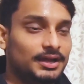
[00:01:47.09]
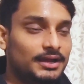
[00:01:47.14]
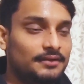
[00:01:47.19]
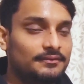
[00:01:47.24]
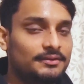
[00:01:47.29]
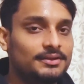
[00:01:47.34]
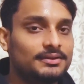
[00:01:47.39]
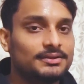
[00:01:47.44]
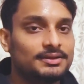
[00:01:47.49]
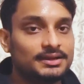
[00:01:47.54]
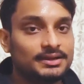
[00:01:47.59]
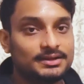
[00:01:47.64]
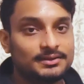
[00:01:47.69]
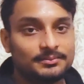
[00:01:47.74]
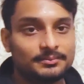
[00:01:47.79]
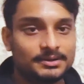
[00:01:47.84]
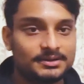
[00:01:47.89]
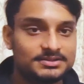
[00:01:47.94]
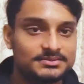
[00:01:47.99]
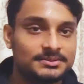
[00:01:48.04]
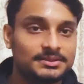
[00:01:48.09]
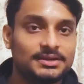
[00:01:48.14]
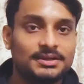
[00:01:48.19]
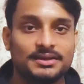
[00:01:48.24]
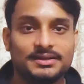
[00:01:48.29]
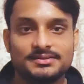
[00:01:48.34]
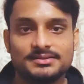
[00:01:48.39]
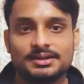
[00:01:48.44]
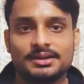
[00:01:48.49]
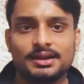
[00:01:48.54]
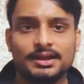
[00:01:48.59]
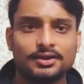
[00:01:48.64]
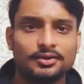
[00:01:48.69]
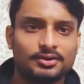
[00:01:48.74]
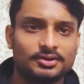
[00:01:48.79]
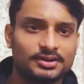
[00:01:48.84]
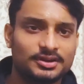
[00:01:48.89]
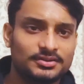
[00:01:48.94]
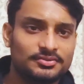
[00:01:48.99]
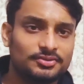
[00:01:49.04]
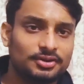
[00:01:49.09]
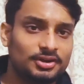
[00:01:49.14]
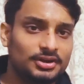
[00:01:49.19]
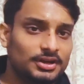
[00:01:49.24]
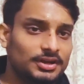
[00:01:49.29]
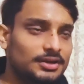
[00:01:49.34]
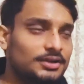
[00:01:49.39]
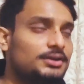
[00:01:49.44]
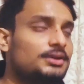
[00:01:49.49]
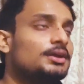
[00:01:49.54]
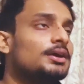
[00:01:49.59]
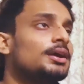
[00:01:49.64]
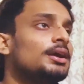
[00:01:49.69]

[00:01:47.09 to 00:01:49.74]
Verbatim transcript: having it must be in ascending order sorted